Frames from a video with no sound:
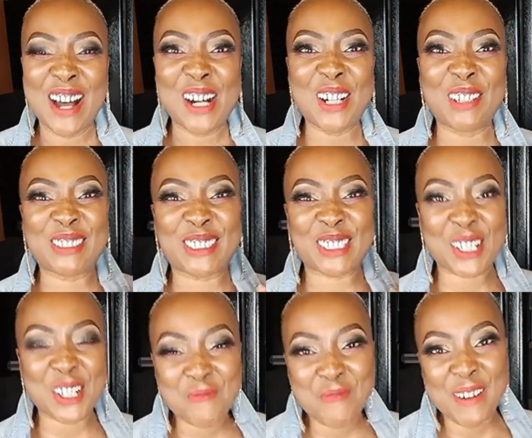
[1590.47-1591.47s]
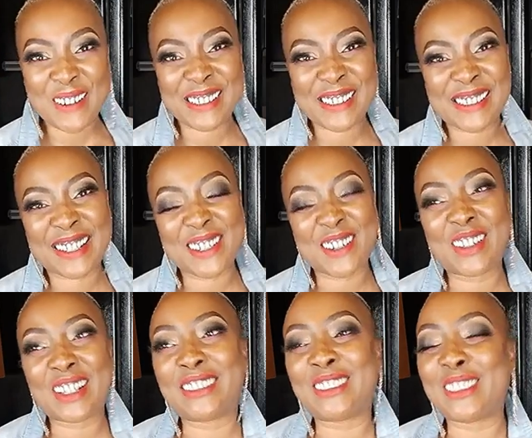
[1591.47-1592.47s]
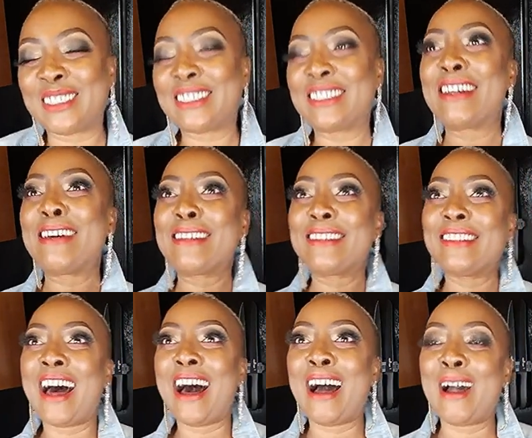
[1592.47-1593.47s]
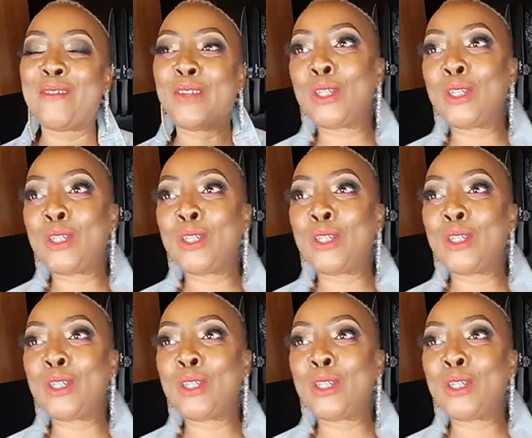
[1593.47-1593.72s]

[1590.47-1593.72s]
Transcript: of Sugar Pearl Studio Kitchen Live.